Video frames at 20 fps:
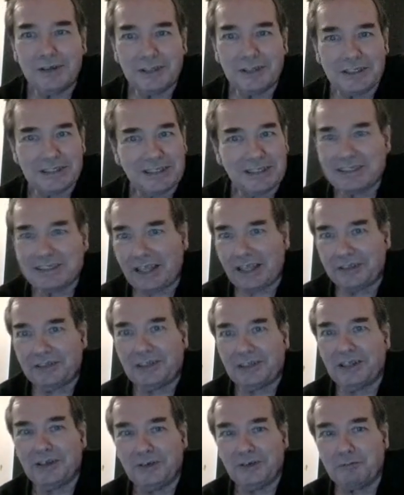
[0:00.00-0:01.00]
this is
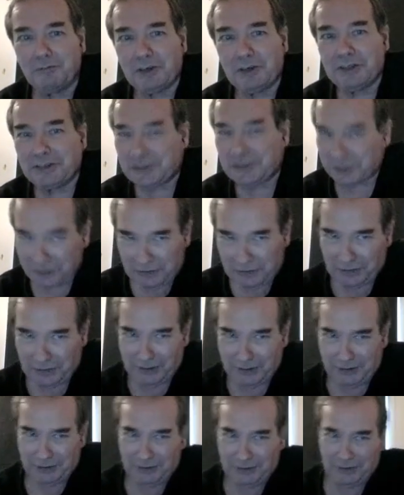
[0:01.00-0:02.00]
something that Vince has
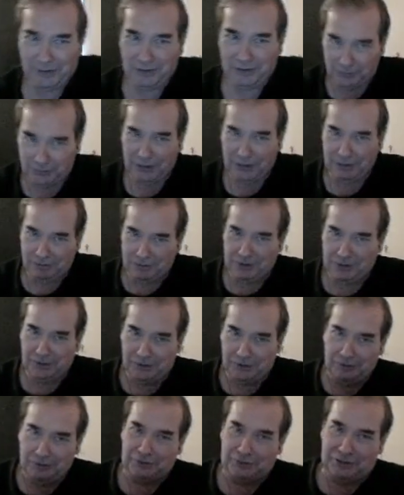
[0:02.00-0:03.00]
heard and thought it was a
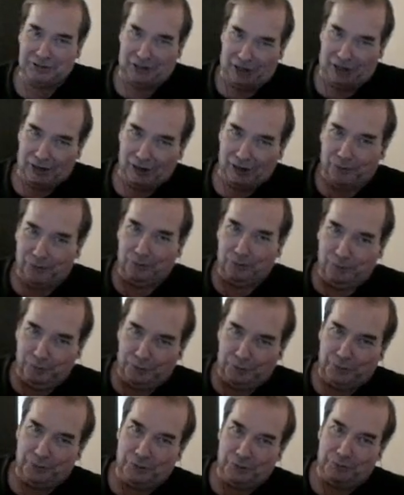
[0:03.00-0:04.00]
good title
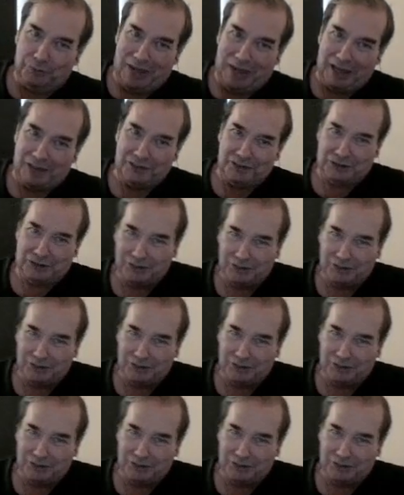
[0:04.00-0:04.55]
for a match.